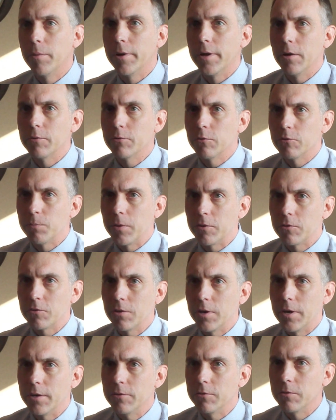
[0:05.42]
I also
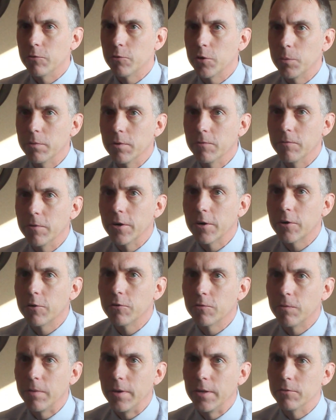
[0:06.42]
specialize in treatment of
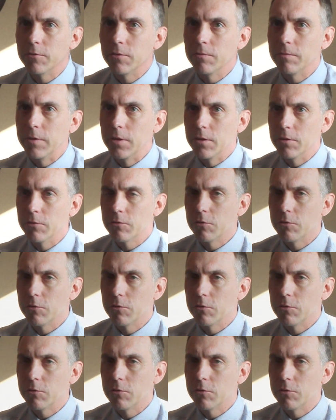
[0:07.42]
varicose veins and venous